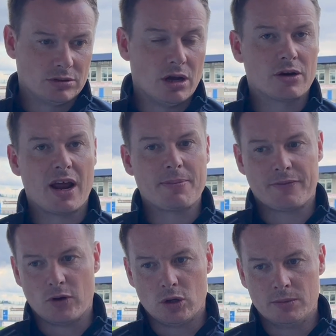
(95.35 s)
not a great
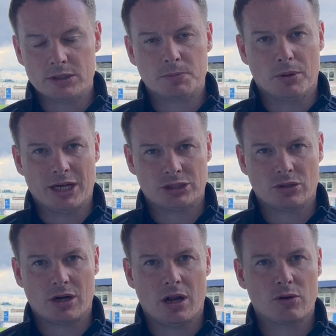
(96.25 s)
performance, but I
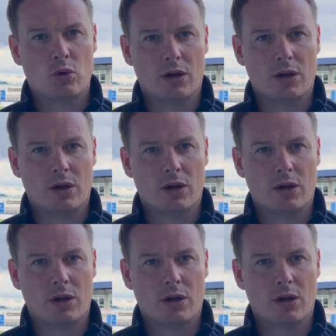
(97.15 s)
saw a lot of